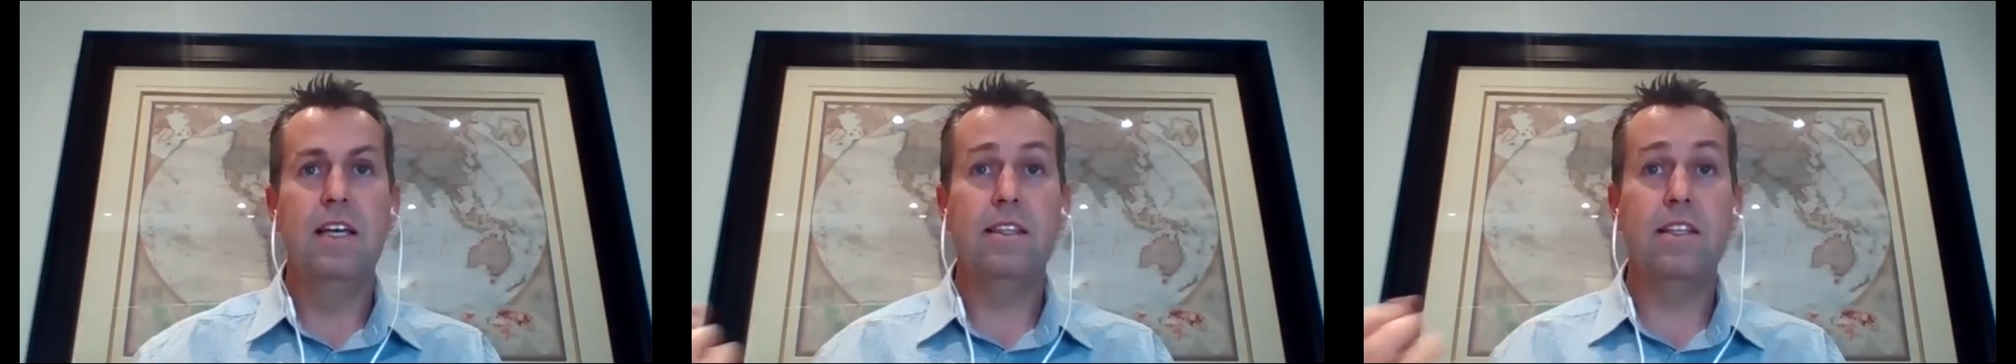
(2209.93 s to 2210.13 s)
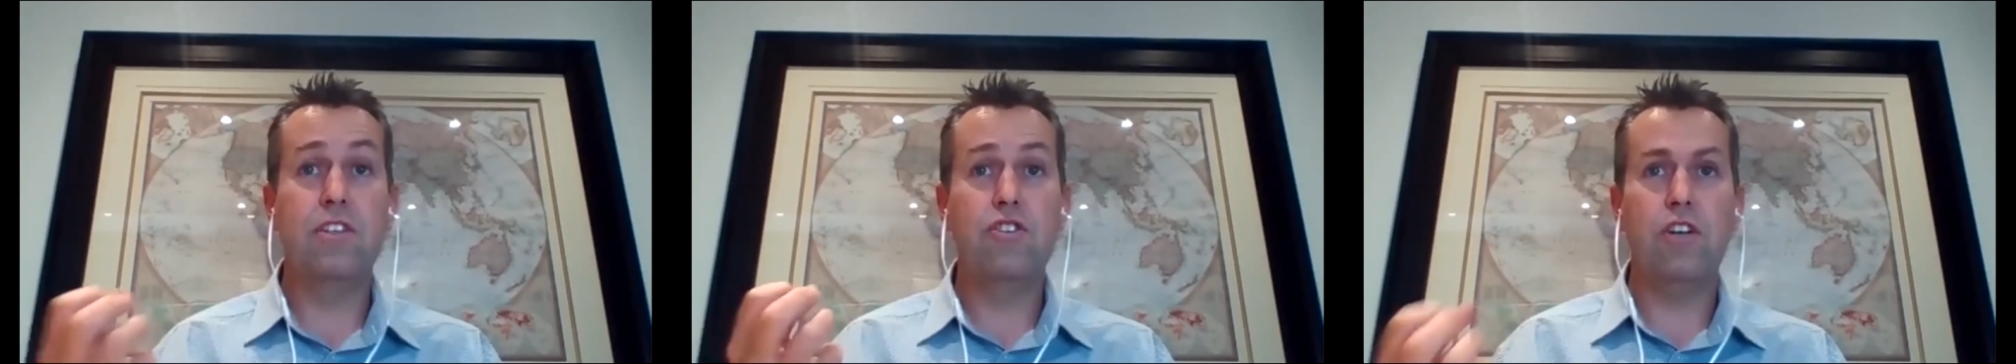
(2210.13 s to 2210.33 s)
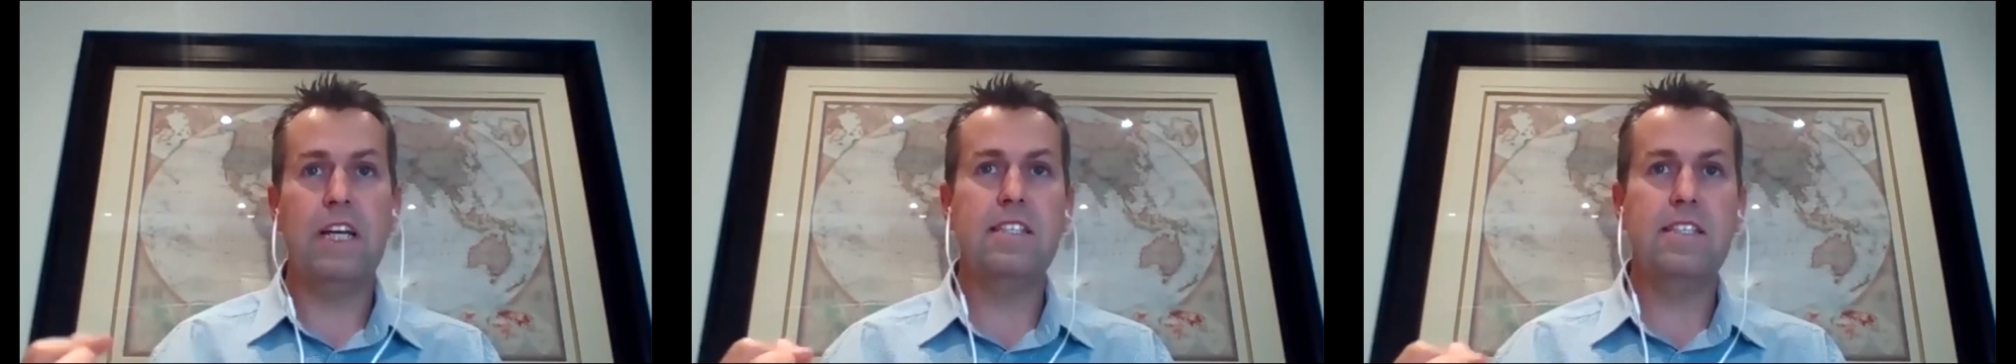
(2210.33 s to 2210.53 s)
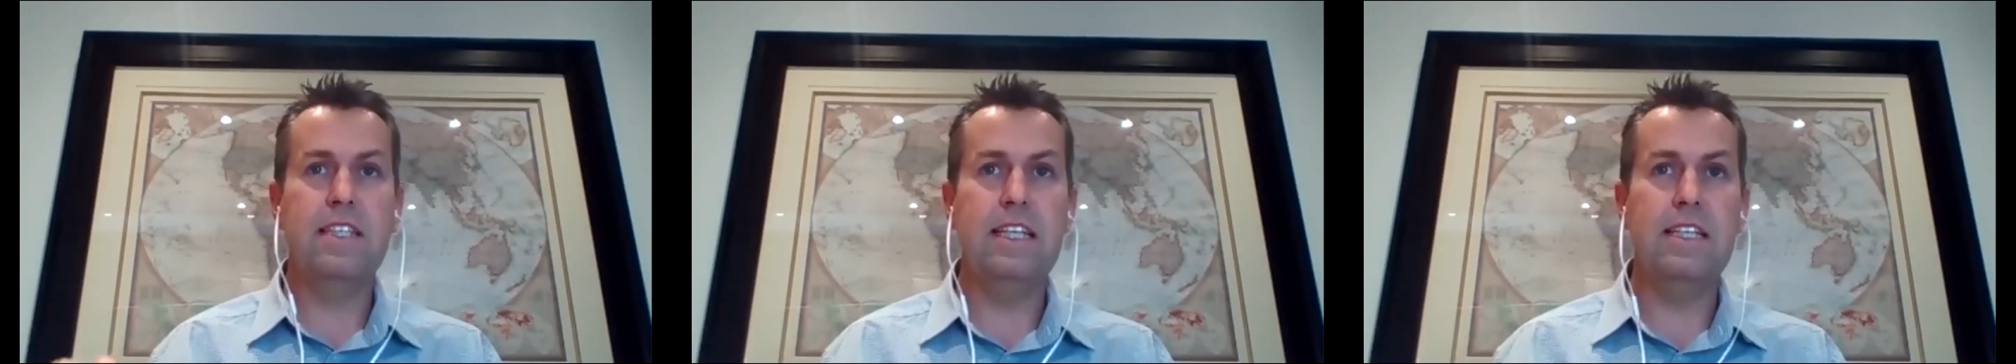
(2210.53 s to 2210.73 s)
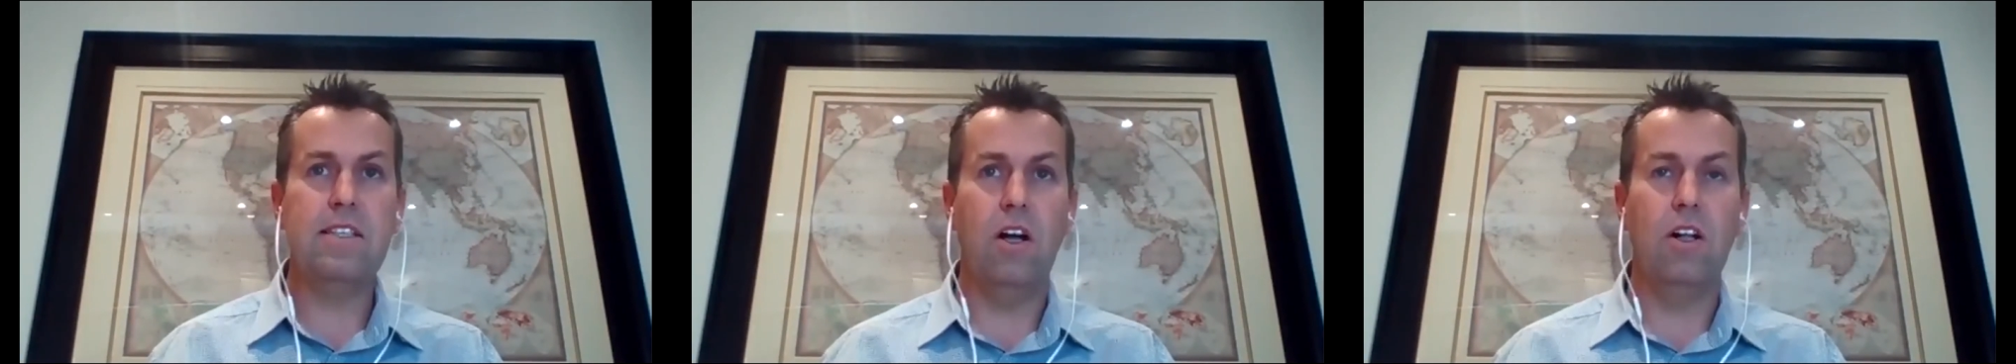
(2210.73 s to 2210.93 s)
the
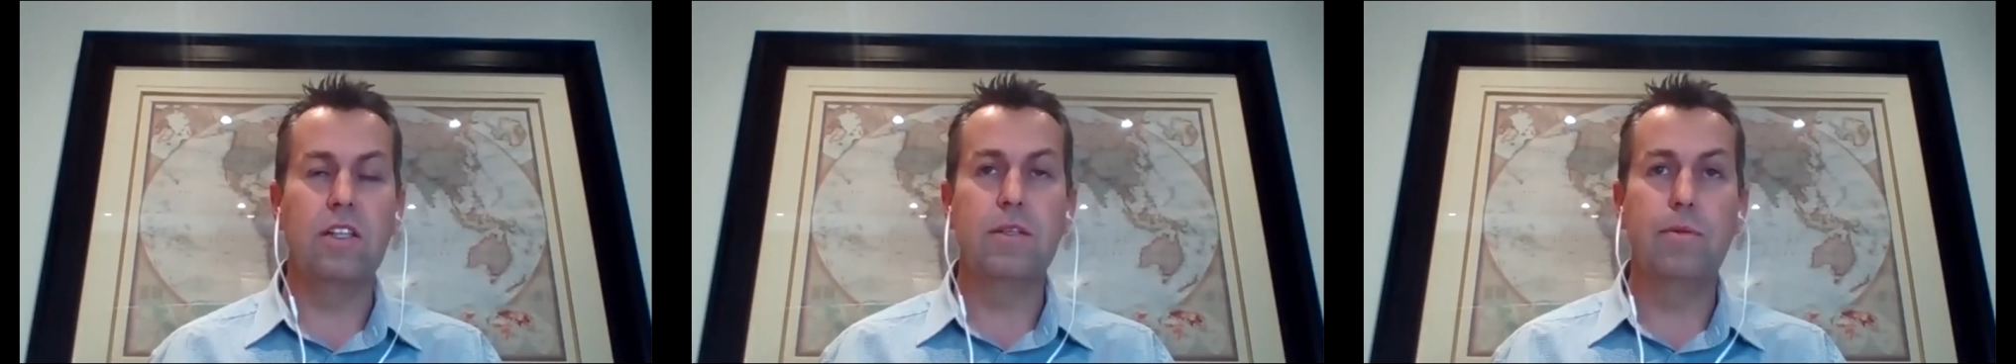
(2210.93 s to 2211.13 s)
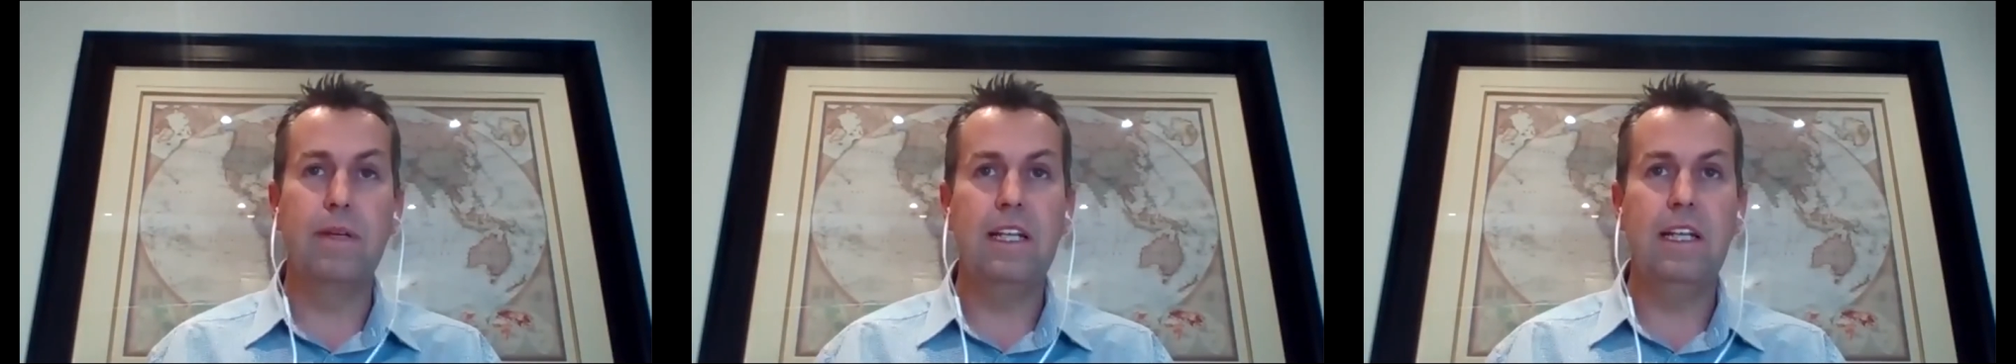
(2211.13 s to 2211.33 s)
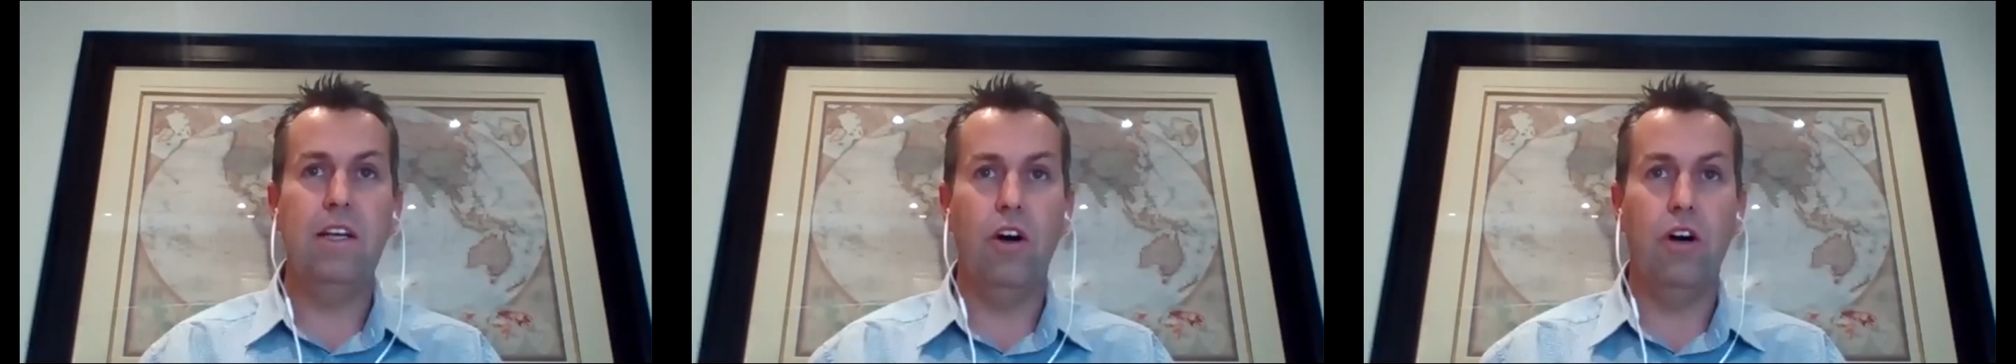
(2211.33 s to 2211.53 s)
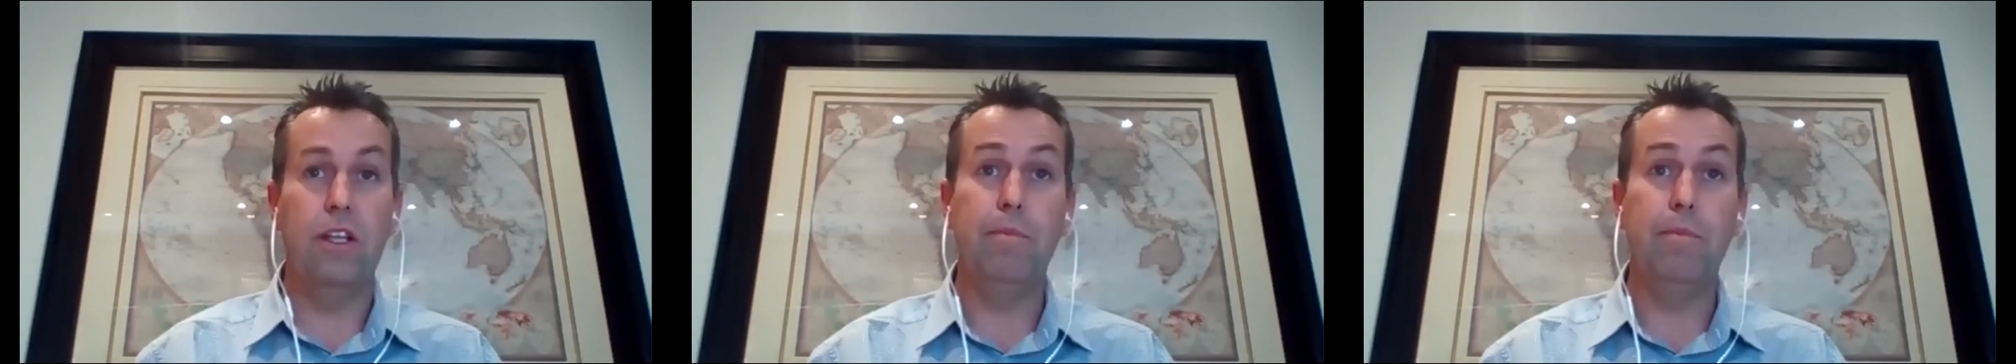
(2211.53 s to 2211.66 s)
trustees ultimately are